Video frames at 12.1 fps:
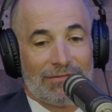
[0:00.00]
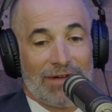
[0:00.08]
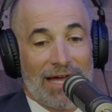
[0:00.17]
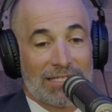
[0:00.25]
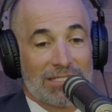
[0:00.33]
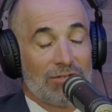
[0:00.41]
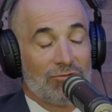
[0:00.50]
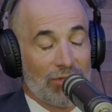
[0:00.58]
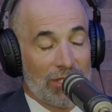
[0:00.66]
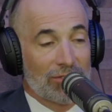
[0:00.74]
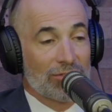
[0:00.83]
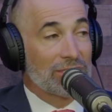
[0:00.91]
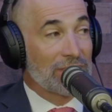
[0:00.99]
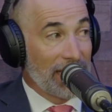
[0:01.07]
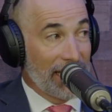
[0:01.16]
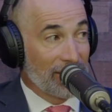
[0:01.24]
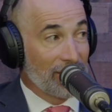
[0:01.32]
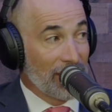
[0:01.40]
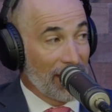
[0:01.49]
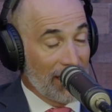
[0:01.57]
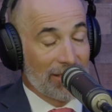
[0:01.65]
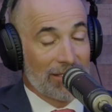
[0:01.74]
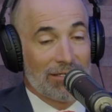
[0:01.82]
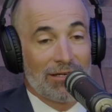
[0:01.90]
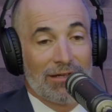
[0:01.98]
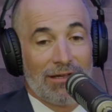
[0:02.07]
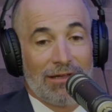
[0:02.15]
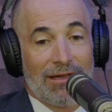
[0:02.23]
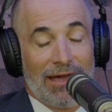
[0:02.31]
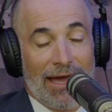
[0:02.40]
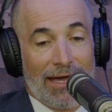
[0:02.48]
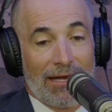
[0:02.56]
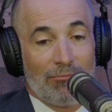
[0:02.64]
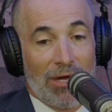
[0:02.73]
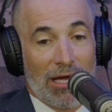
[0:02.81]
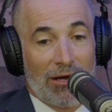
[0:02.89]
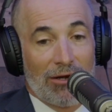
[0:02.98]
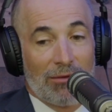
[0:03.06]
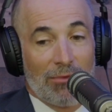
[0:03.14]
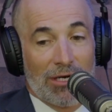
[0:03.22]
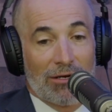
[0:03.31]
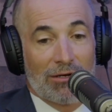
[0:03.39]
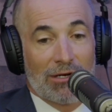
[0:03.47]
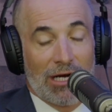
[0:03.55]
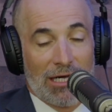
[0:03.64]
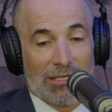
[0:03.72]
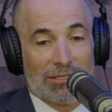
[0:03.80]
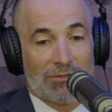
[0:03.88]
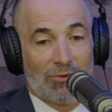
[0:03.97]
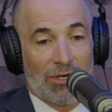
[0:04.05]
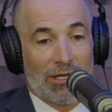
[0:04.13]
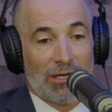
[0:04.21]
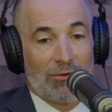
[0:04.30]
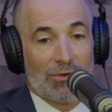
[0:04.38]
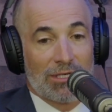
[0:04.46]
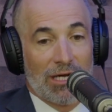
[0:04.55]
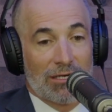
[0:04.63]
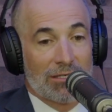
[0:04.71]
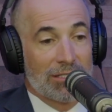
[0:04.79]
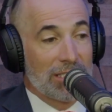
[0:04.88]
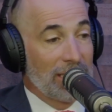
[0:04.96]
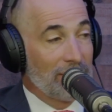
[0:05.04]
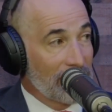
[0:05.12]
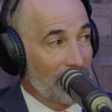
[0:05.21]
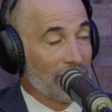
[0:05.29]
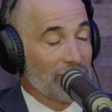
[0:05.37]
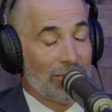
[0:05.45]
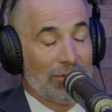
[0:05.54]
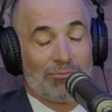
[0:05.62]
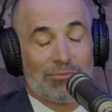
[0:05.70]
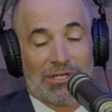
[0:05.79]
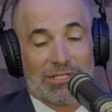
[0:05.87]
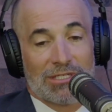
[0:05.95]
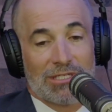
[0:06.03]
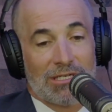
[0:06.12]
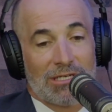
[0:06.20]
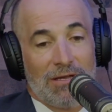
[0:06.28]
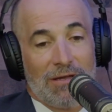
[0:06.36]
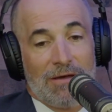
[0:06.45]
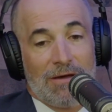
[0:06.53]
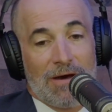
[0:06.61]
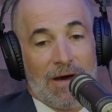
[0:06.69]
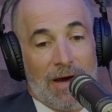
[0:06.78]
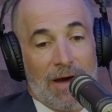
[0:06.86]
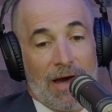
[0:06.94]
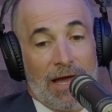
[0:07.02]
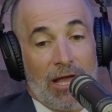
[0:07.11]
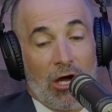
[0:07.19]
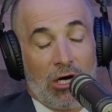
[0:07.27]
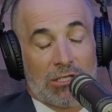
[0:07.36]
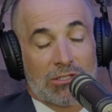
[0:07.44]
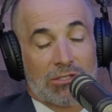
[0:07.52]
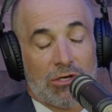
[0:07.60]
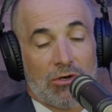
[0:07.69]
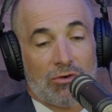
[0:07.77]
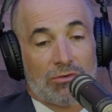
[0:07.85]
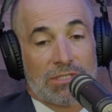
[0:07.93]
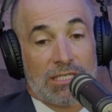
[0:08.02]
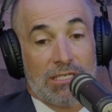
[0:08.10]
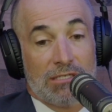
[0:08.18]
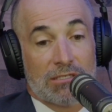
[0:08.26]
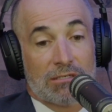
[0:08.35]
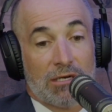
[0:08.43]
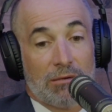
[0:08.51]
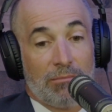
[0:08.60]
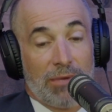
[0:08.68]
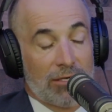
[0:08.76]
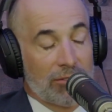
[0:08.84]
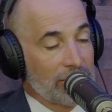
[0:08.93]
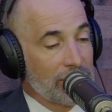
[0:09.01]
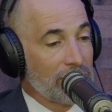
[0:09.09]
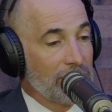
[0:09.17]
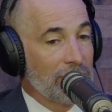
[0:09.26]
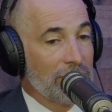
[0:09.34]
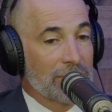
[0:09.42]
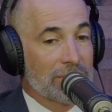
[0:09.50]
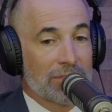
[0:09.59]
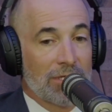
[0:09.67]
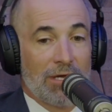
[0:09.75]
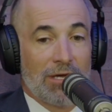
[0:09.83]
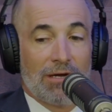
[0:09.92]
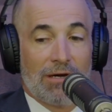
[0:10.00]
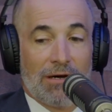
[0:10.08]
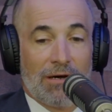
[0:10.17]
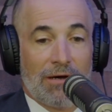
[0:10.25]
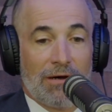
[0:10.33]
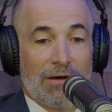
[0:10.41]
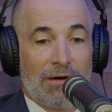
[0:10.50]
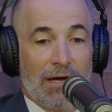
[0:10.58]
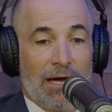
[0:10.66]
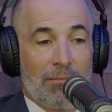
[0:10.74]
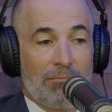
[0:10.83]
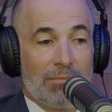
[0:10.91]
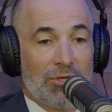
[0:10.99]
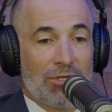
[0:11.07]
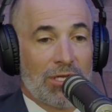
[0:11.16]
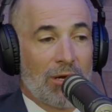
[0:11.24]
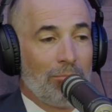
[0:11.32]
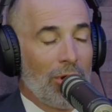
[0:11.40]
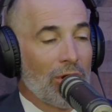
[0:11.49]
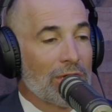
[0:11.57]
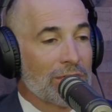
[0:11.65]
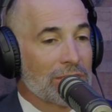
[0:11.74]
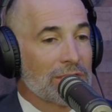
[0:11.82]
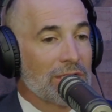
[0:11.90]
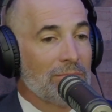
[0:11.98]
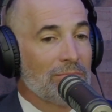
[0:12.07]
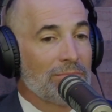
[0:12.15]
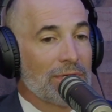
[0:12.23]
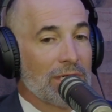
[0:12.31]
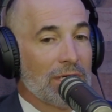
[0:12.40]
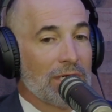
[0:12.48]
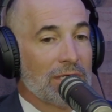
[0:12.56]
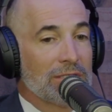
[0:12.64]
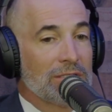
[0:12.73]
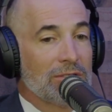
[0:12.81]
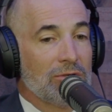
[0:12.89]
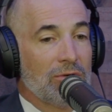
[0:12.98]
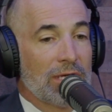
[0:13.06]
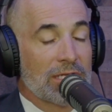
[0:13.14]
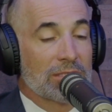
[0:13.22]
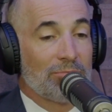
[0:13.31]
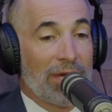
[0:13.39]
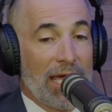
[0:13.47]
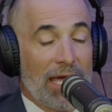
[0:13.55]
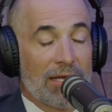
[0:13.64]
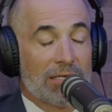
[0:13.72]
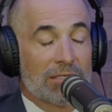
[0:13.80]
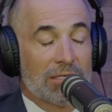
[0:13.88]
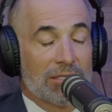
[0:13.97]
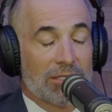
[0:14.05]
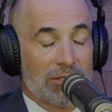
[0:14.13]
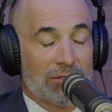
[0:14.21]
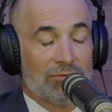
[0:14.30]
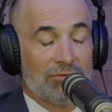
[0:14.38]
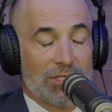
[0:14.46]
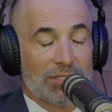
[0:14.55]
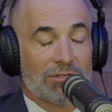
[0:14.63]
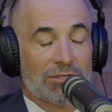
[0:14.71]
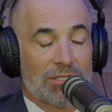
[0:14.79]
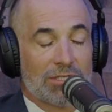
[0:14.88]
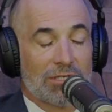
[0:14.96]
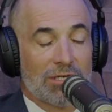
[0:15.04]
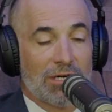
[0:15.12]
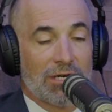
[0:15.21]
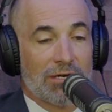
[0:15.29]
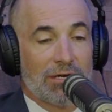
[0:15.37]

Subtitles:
vaccine research and education at Meharry Medical College, working with Dr. James Hildreth, the president. I also teach medical students. I'm building a partnership to expand clinical research